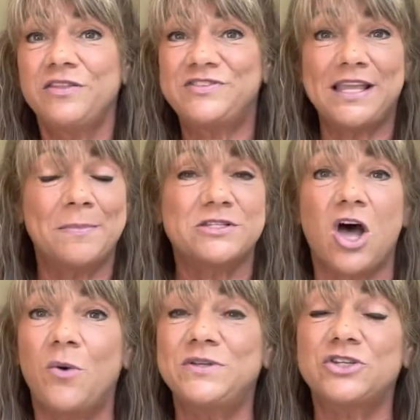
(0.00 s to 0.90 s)
Sam is
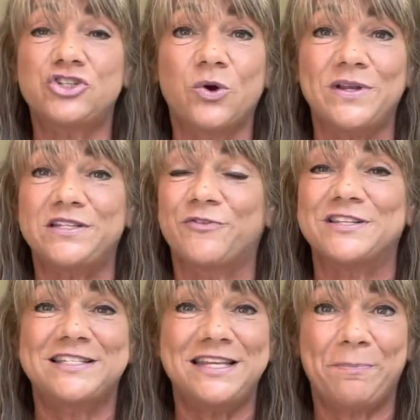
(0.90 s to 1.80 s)
always showing
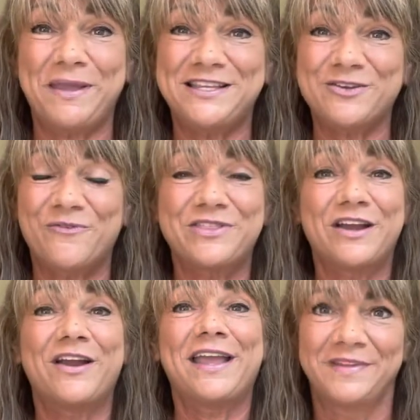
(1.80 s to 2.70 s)
different sneak peeks over
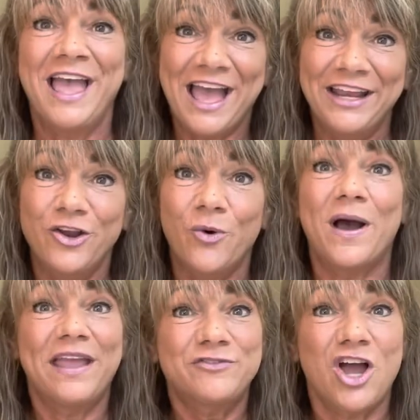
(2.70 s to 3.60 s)
there. And I know
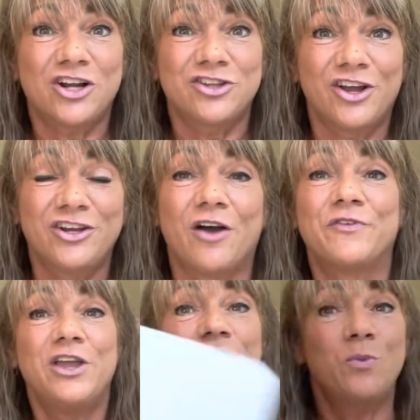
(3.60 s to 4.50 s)
I have talked long
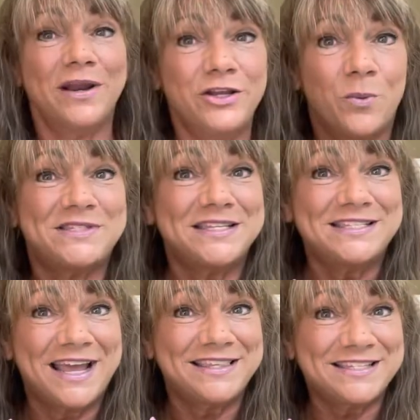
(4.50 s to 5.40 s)
enough. You want to know what's
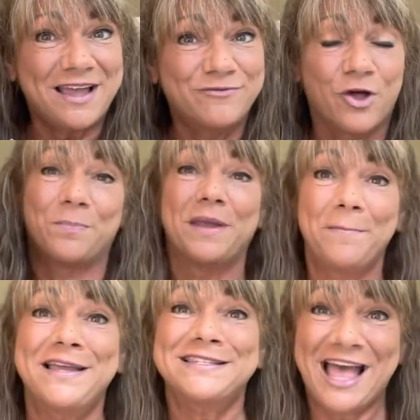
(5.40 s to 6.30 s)
inside this envelope
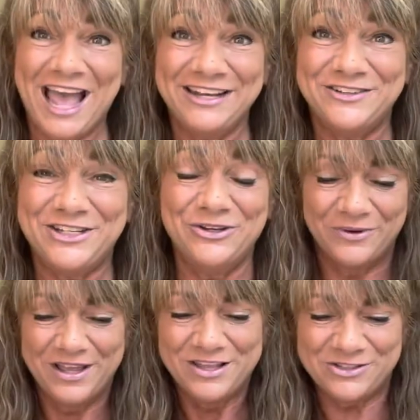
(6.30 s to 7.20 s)
because I do too.
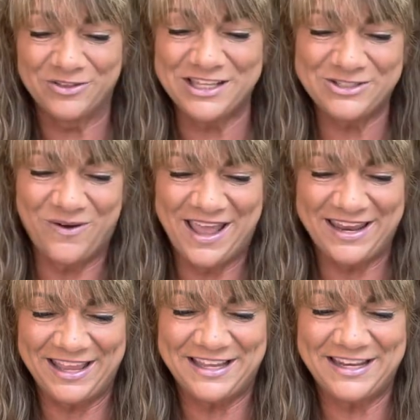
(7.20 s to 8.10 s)
So let's go
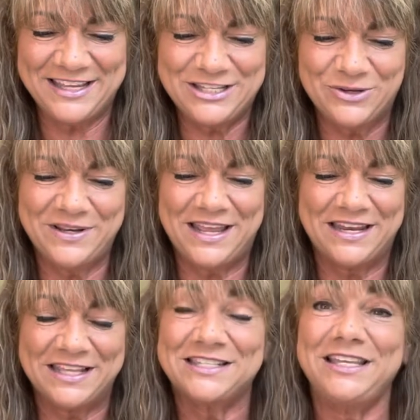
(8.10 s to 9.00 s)
ahead and get into it
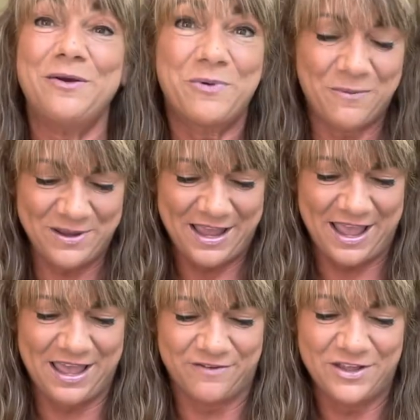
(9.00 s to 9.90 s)
and see what we
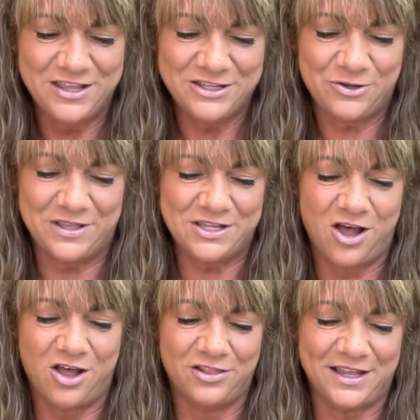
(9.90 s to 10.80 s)
have. So it's
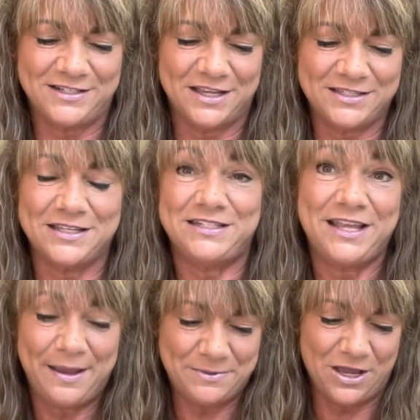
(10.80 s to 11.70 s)
all like nicely
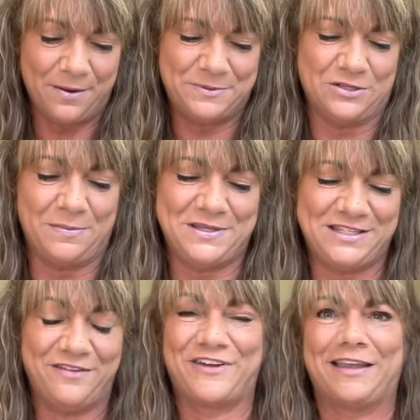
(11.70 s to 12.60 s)
taped up. So let me
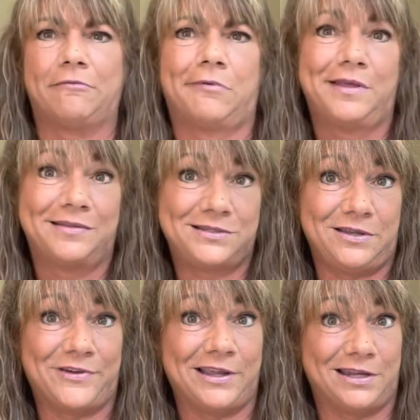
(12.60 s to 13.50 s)
see if I can see
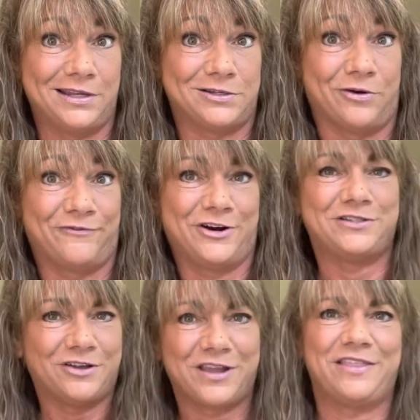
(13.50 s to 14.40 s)
if I can get into it
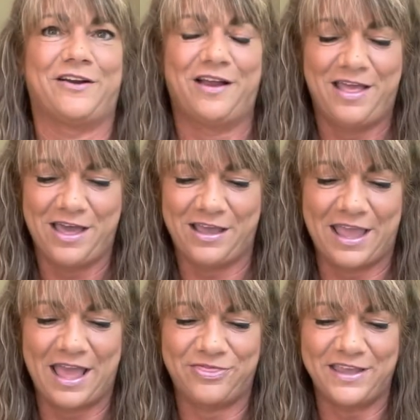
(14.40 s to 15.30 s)
first. Okay, there.
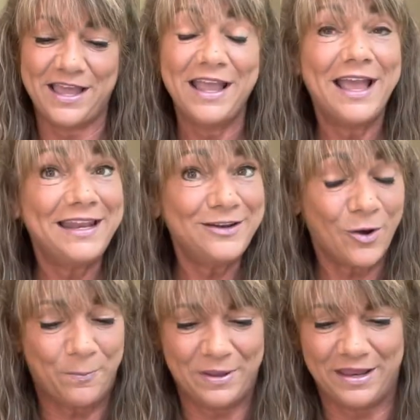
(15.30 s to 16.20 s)
Okay, I think I got it
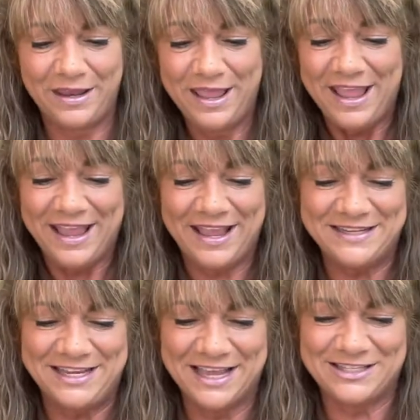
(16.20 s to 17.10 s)
open.
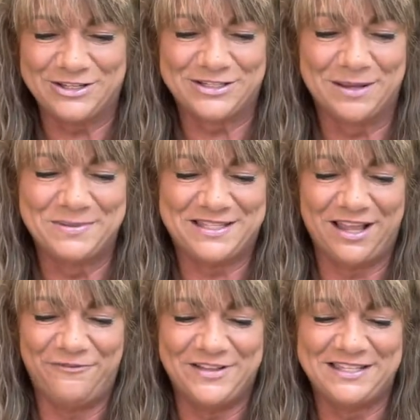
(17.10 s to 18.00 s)
And yes, there's some
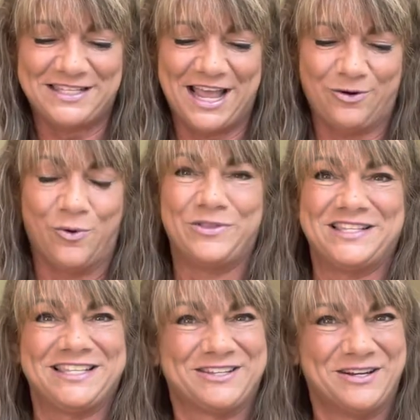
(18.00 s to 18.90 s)
stuff inside. Oh,
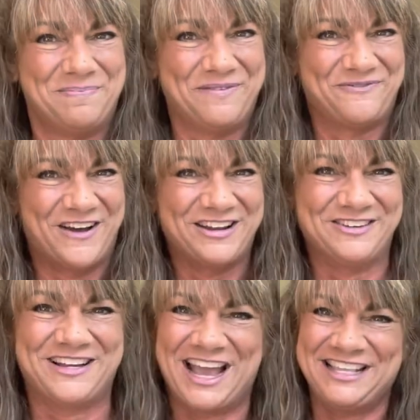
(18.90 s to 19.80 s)
this is going to be fun,
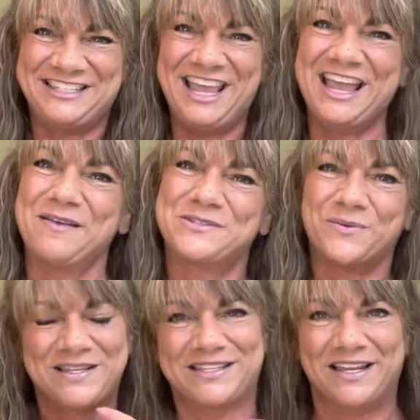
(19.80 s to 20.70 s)
you guys. Yay, I'm
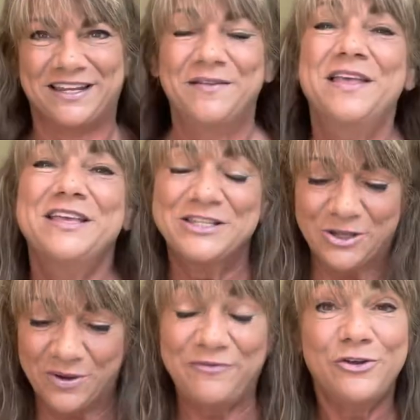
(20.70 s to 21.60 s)
so excited.
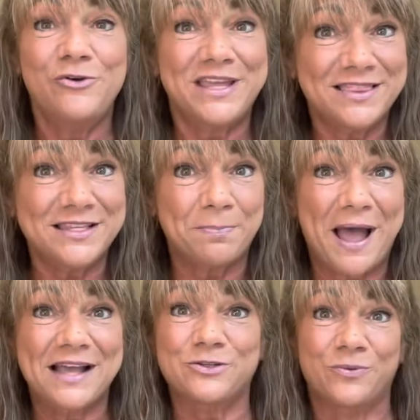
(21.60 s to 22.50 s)
So if you get this
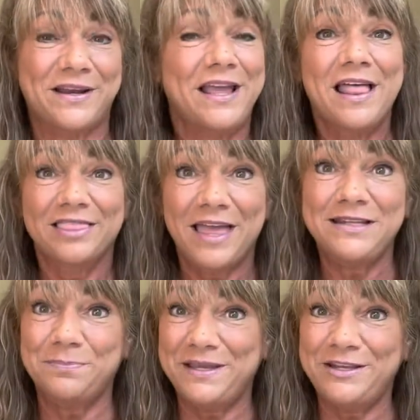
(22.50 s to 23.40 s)
box already,
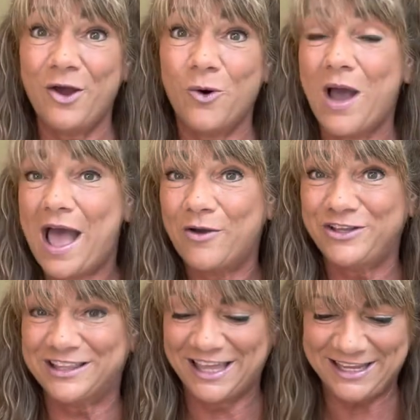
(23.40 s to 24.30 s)
let me know how
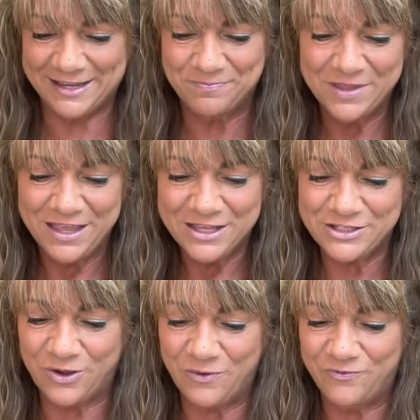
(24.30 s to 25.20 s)
you like it.
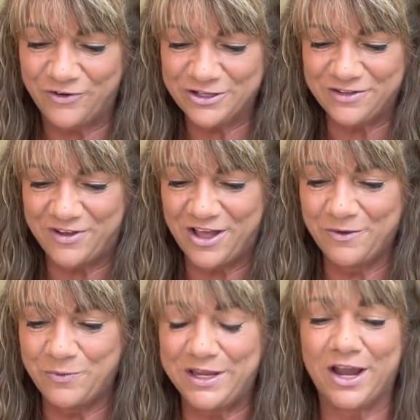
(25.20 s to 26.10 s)
So first of
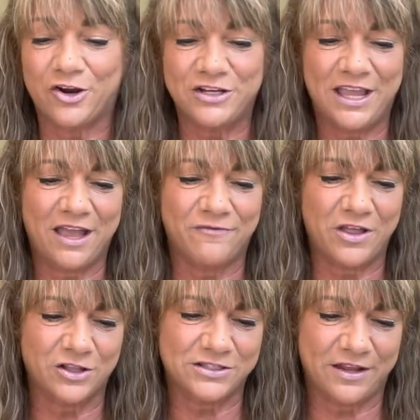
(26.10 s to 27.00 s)
all, we are going to have,
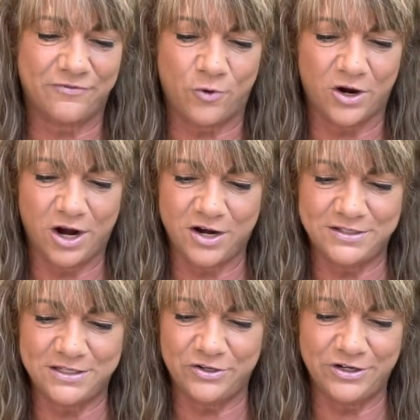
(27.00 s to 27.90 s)
it looks like four
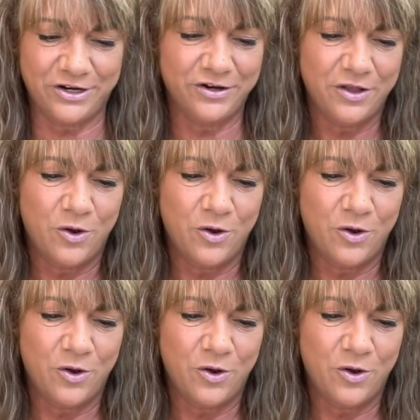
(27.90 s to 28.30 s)
cards. Is there in here?